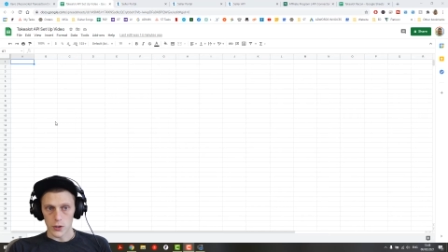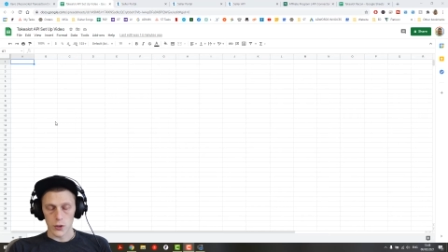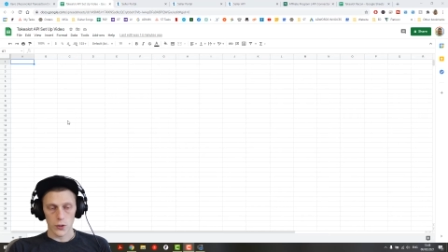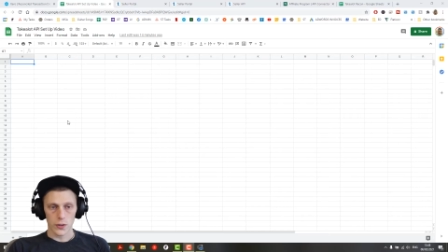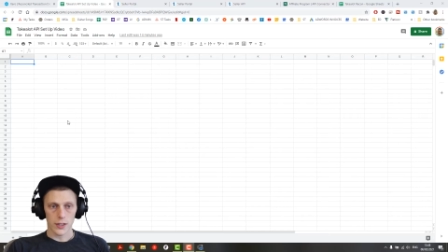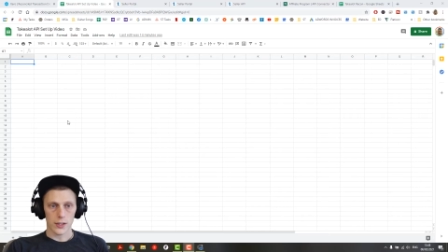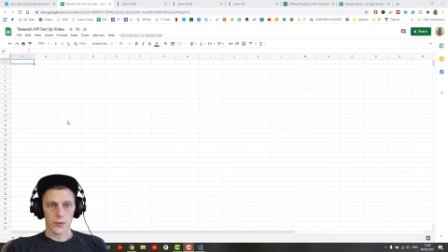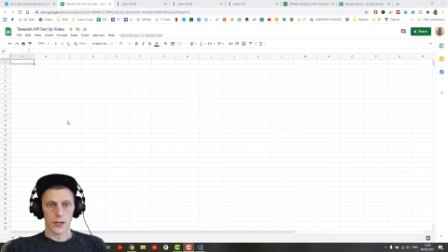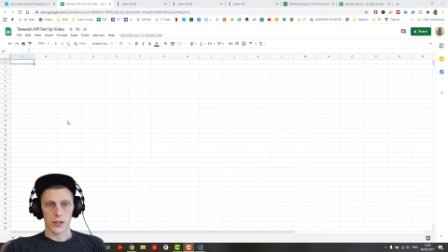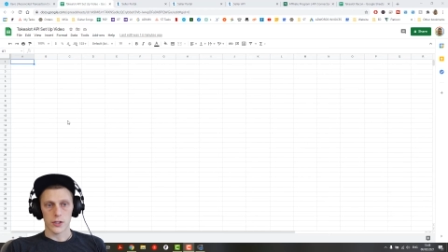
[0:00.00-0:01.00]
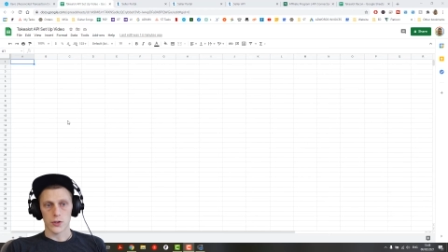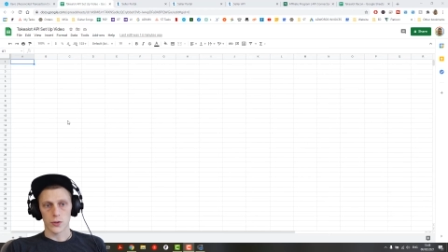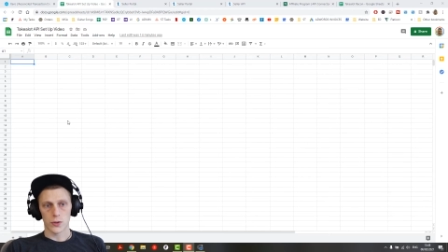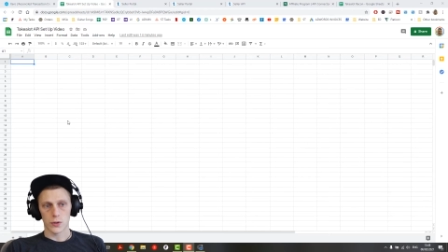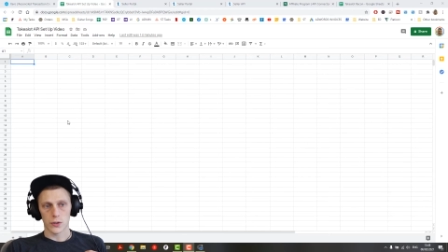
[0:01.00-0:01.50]
do is we're going
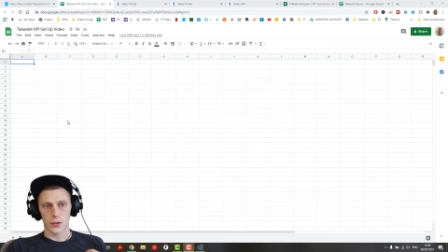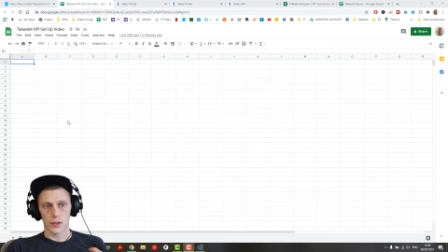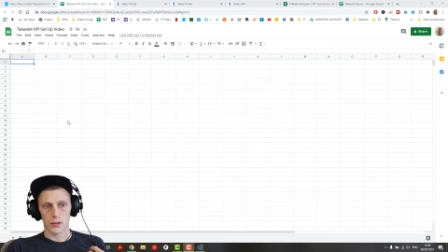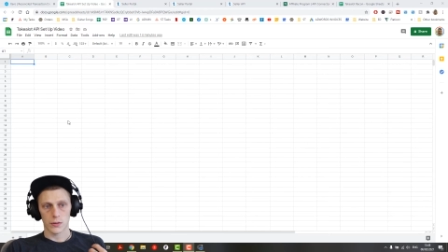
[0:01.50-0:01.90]
to